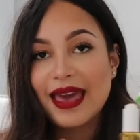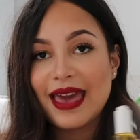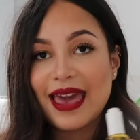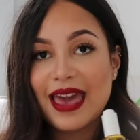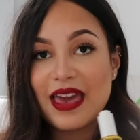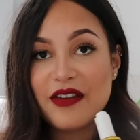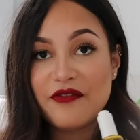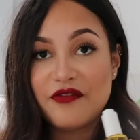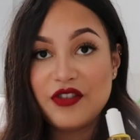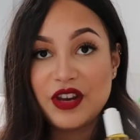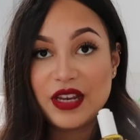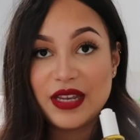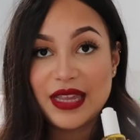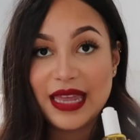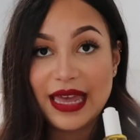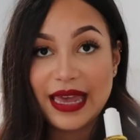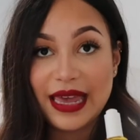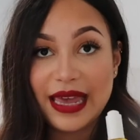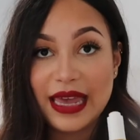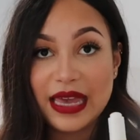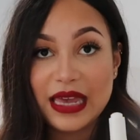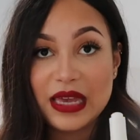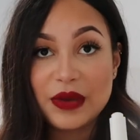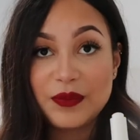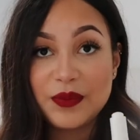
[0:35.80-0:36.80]
every
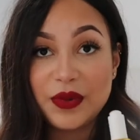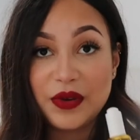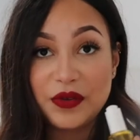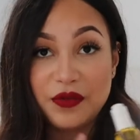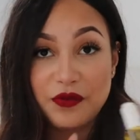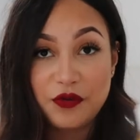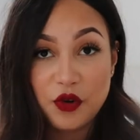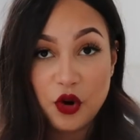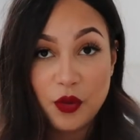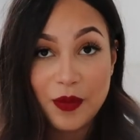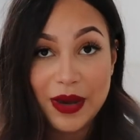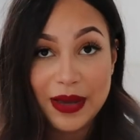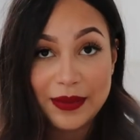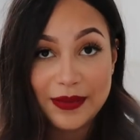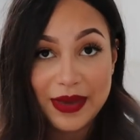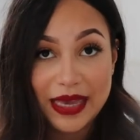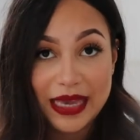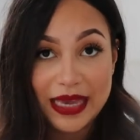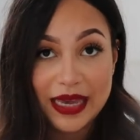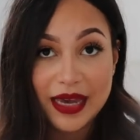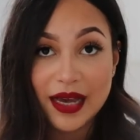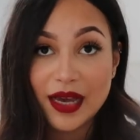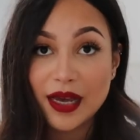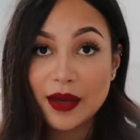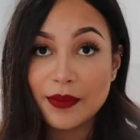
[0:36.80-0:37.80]
day before my
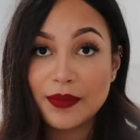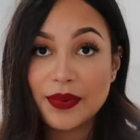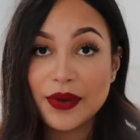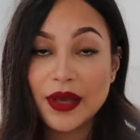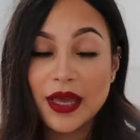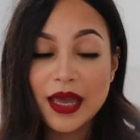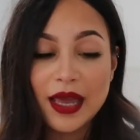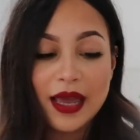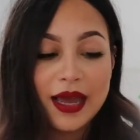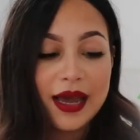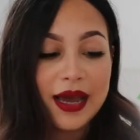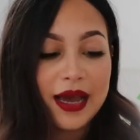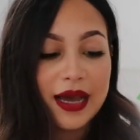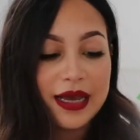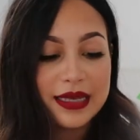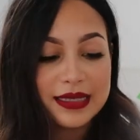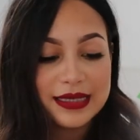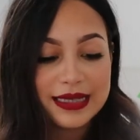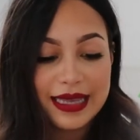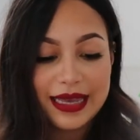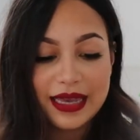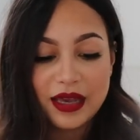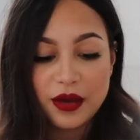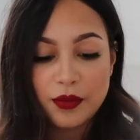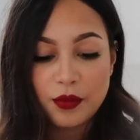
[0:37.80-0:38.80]
makeup as
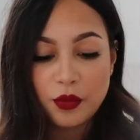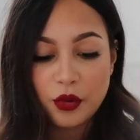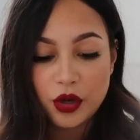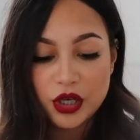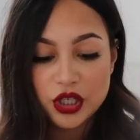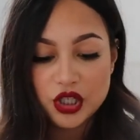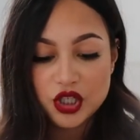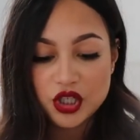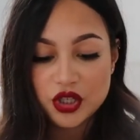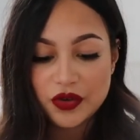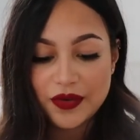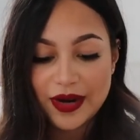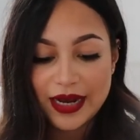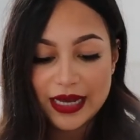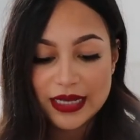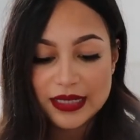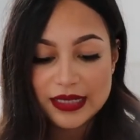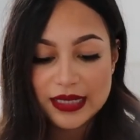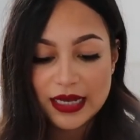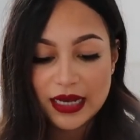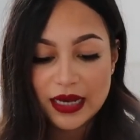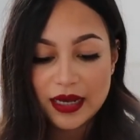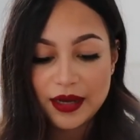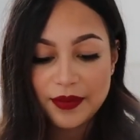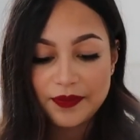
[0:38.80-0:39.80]
like a
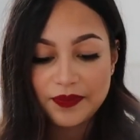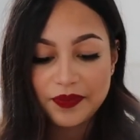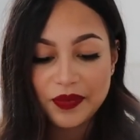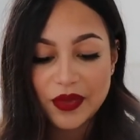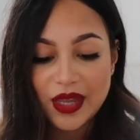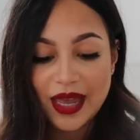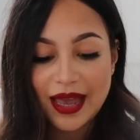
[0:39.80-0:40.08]
moisturizer.